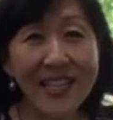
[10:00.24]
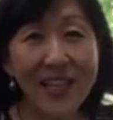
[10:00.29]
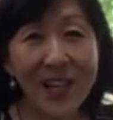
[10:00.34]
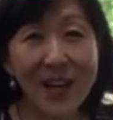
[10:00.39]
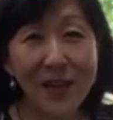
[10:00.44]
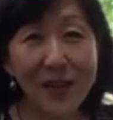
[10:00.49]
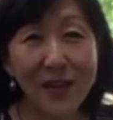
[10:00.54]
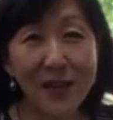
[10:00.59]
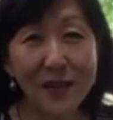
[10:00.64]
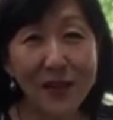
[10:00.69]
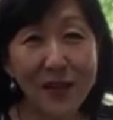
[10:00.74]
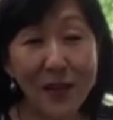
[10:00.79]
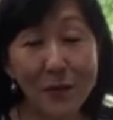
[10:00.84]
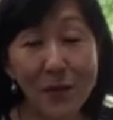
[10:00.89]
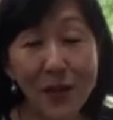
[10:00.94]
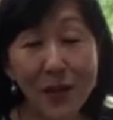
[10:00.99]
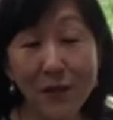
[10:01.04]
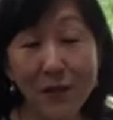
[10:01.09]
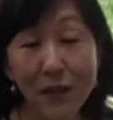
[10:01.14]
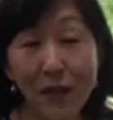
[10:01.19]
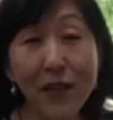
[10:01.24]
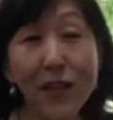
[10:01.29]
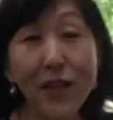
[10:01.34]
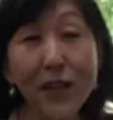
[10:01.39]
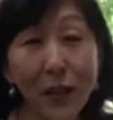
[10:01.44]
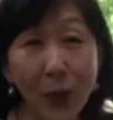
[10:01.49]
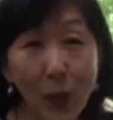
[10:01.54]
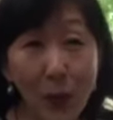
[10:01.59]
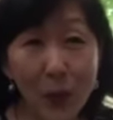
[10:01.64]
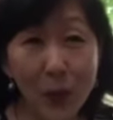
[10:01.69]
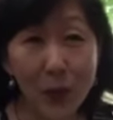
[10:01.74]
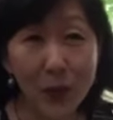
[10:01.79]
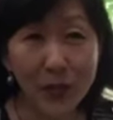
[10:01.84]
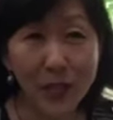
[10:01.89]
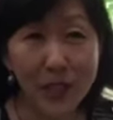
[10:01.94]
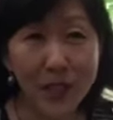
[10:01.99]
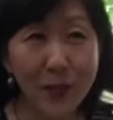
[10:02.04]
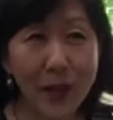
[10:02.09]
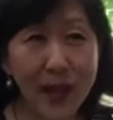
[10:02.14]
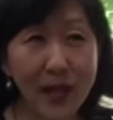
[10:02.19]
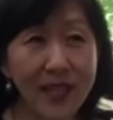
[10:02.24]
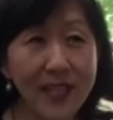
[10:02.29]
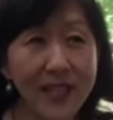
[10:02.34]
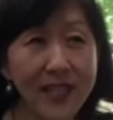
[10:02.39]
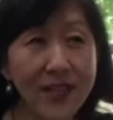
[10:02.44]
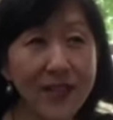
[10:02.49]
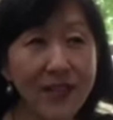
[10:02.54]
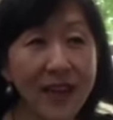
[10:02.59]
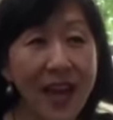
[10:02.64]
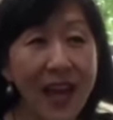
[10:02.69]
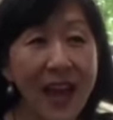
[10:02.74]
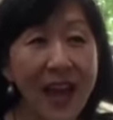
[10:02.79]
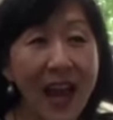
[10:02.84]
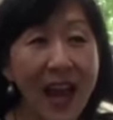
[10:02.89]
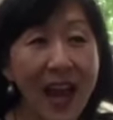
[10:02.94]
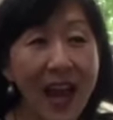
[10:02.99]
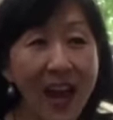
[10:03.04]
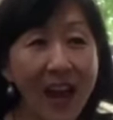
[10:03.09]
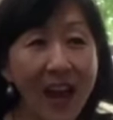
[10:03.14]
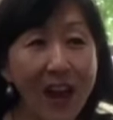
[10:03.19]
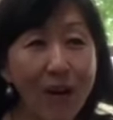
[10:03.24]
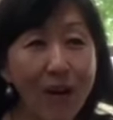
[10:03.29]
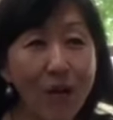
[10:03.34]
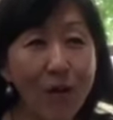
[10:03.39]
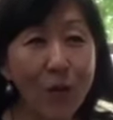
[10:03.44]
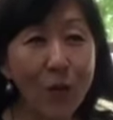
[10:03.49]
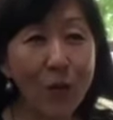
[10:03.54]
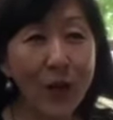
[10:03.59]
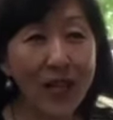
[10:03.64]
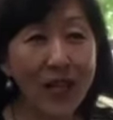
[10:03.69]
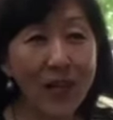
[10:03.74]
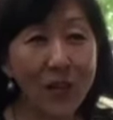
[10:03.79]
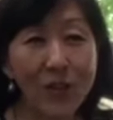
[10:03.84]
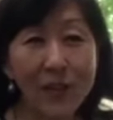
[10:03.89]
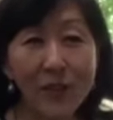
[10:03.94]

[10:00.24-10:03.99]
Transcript: So from a very global perspective, how we can